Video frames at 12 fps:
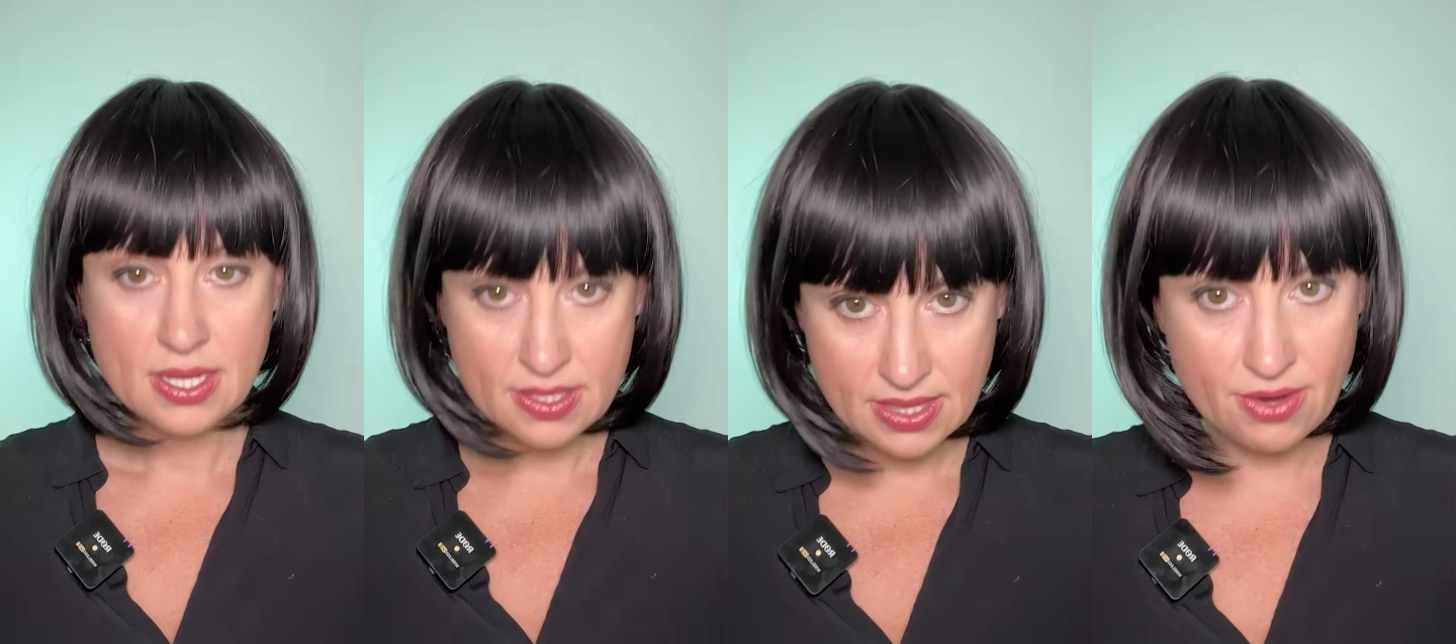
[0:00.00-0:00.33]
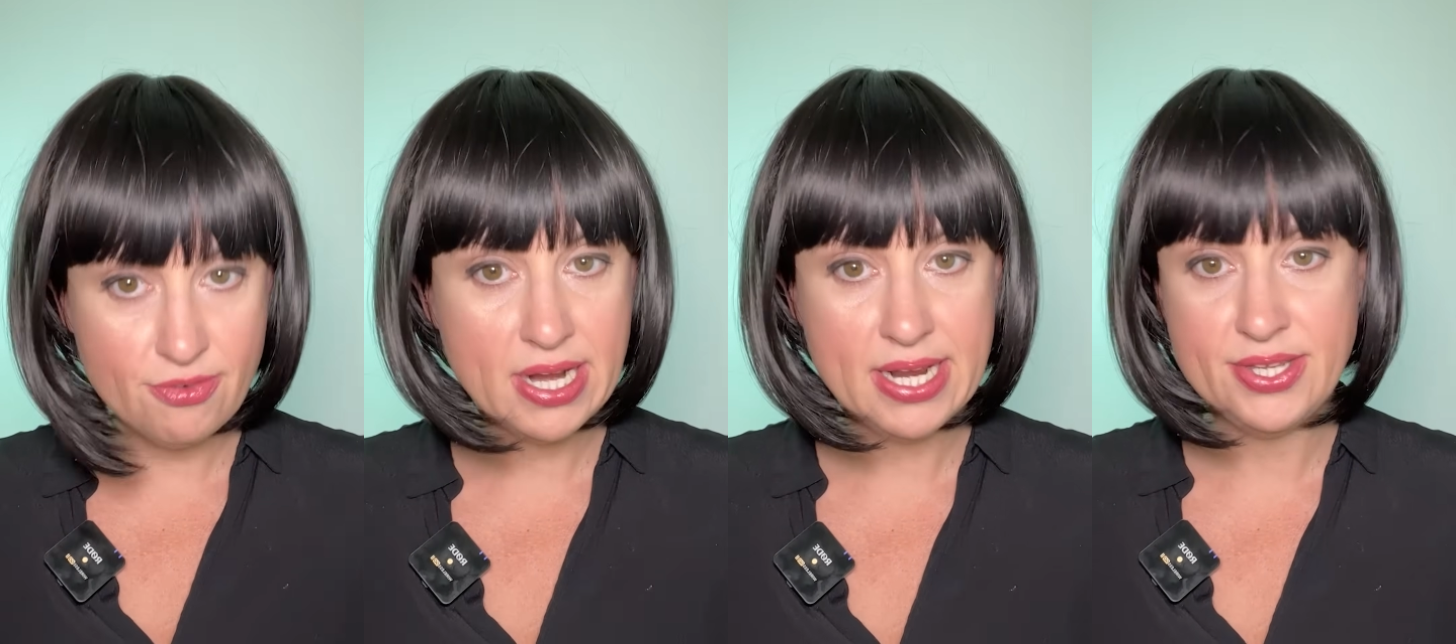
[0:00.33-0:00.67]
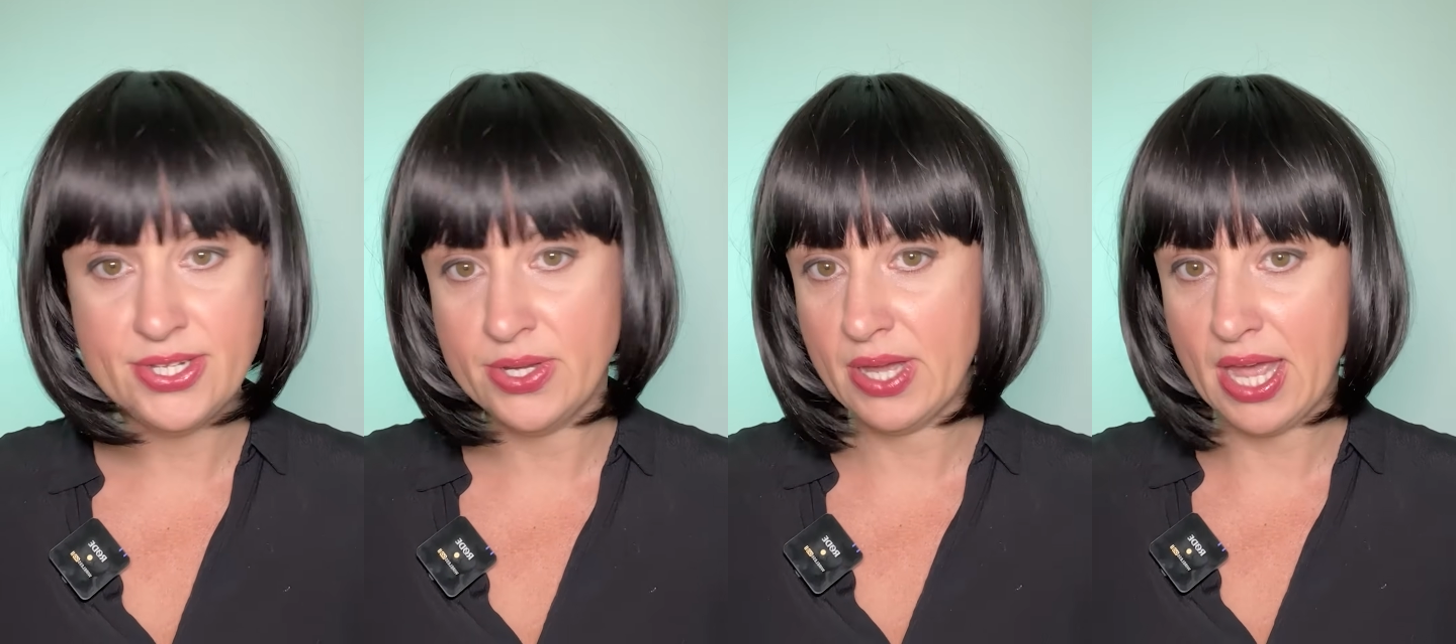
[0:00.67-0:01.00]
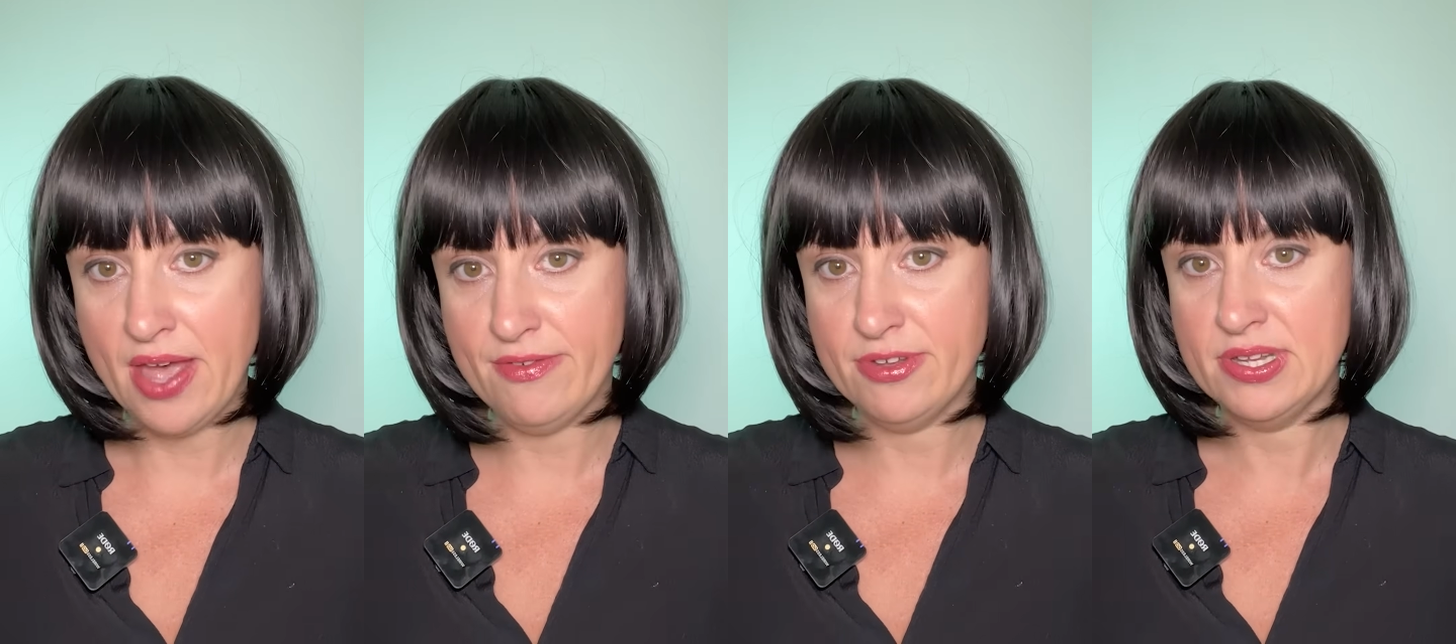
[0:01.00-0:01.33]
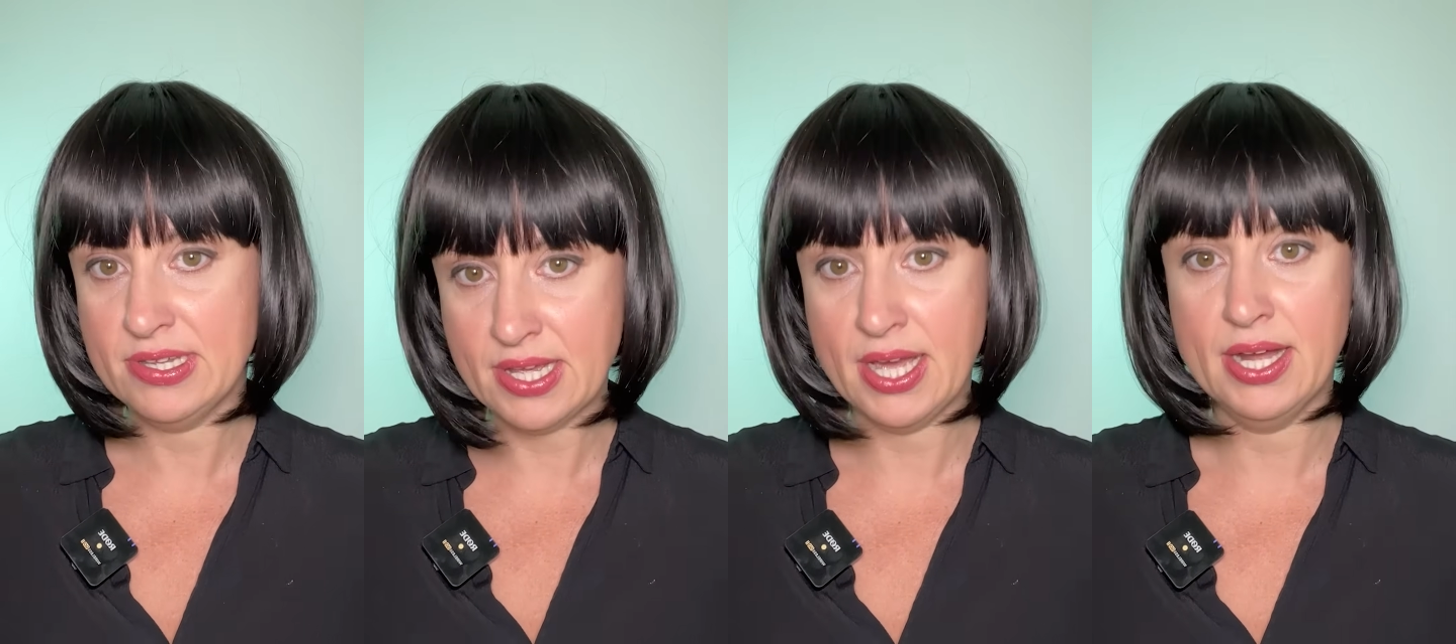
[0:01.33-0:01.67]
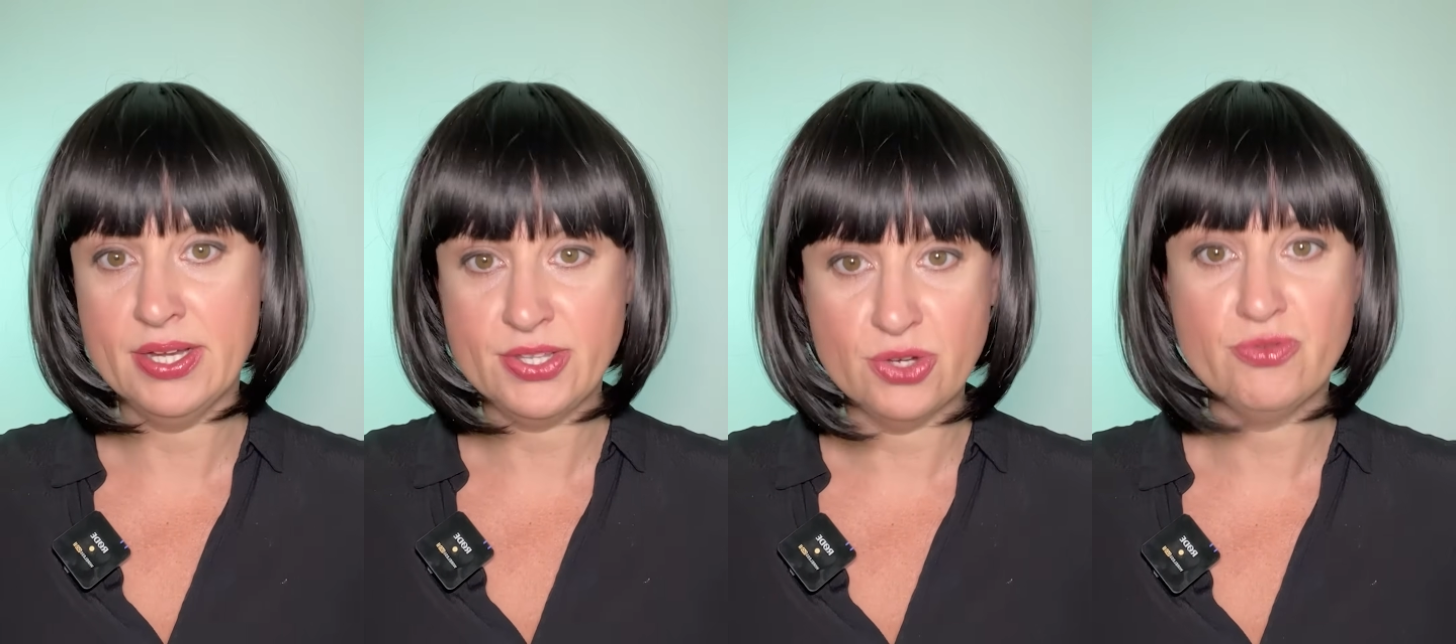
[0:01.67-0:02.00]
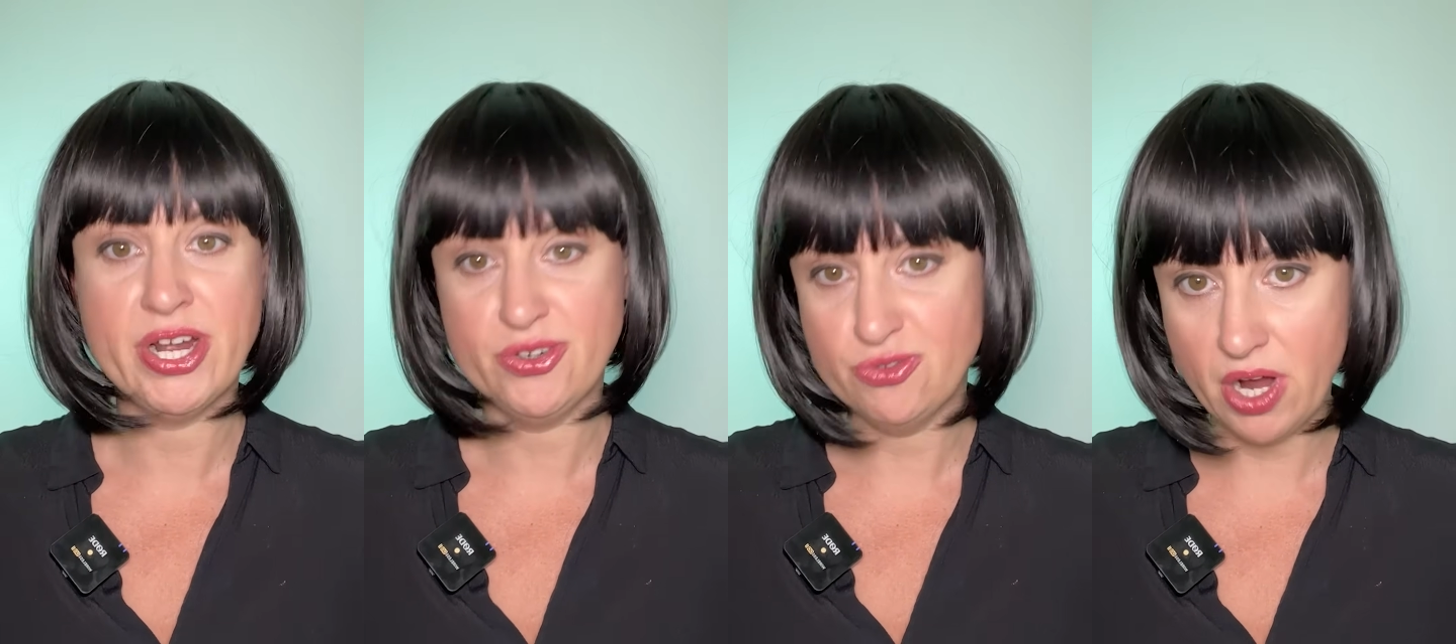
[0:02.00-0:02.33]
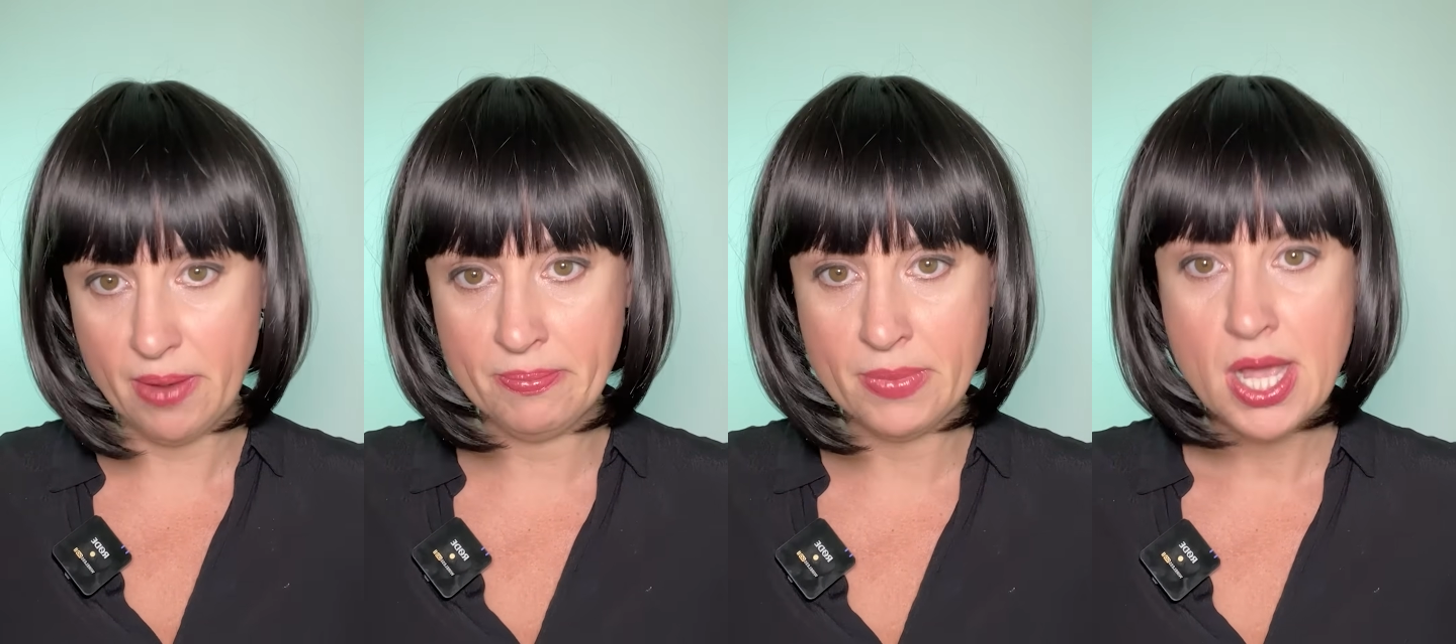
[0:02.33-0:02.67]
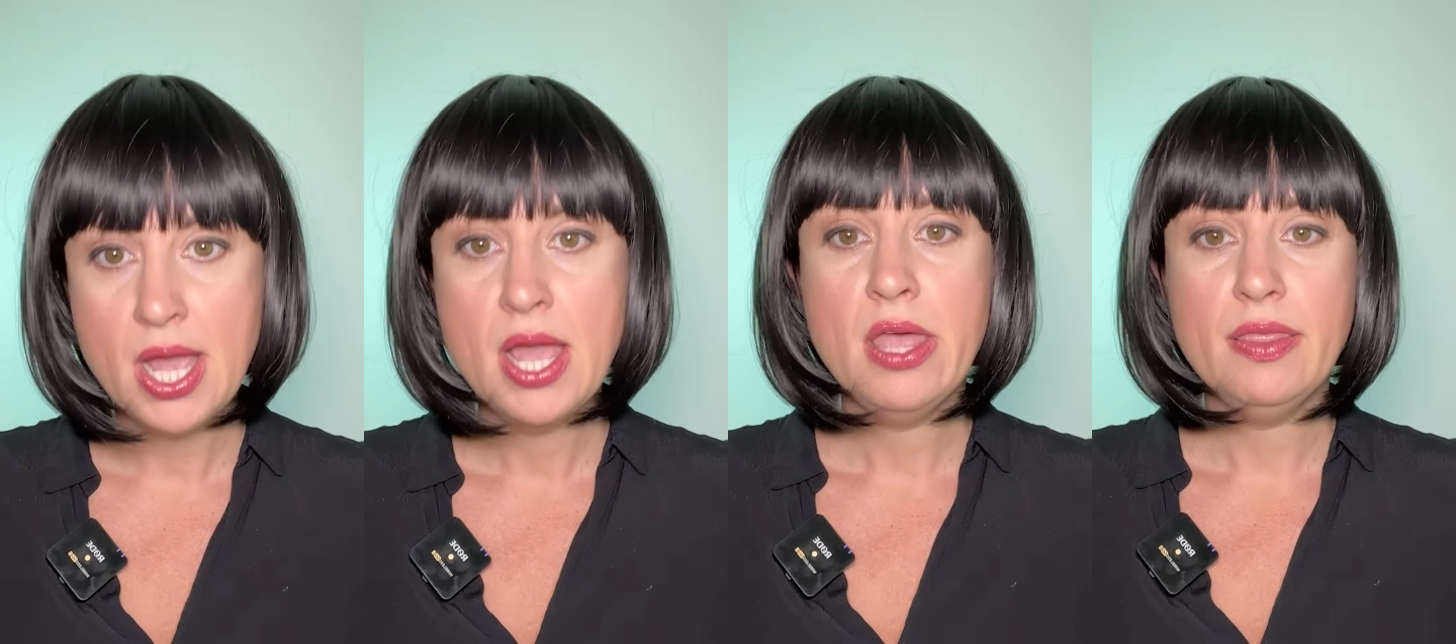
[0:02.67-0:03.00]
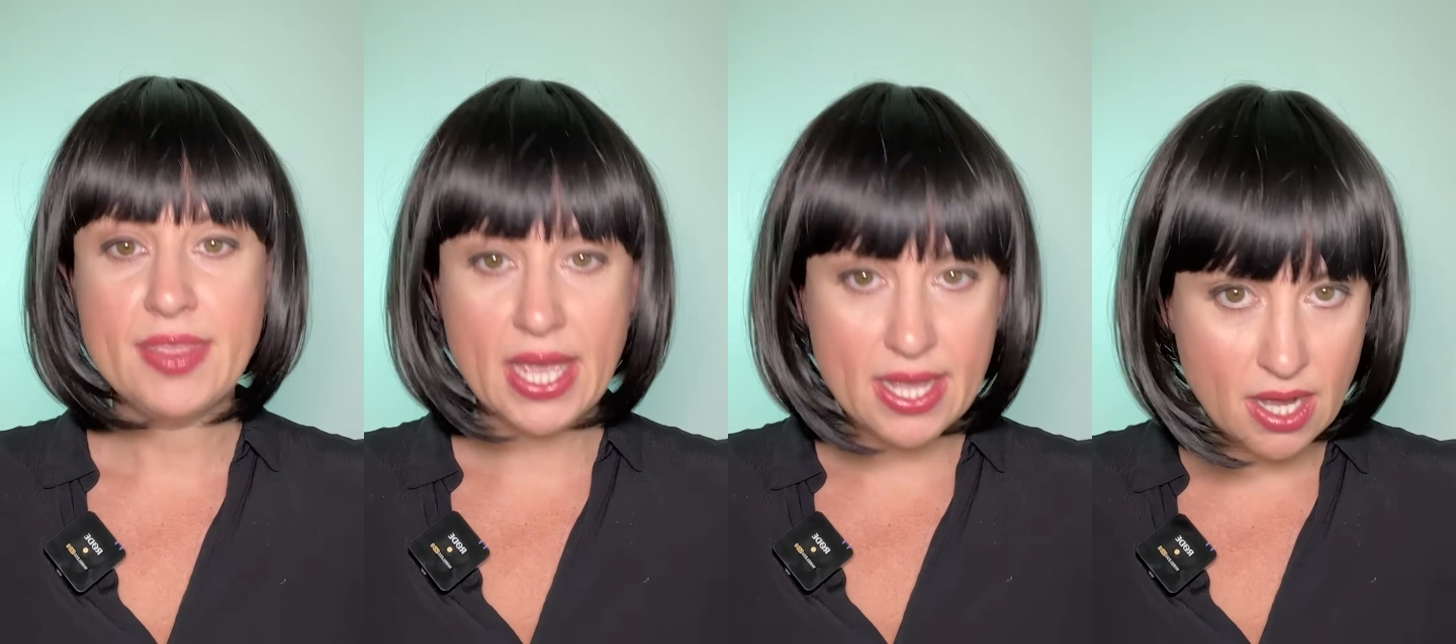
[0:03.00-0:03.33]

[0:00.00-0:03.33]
they really do have a desire to red rum. They